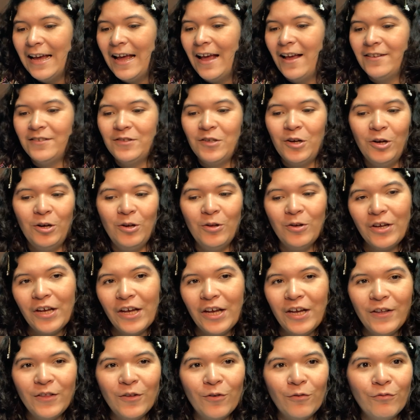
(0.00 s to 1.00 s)
I started
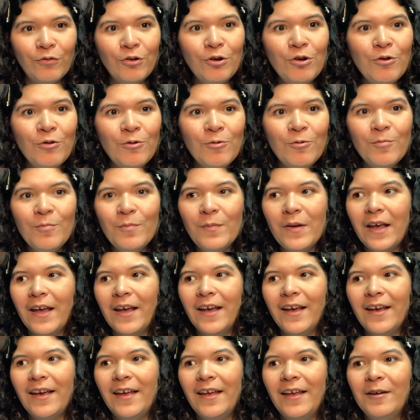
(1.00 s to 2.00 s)
looking in the room,
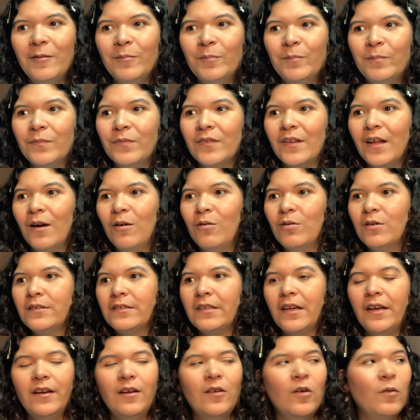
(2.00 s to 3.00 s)
and I was
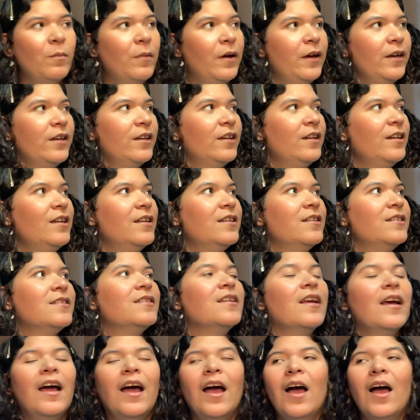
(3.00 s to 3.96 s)
like, oh my goodness.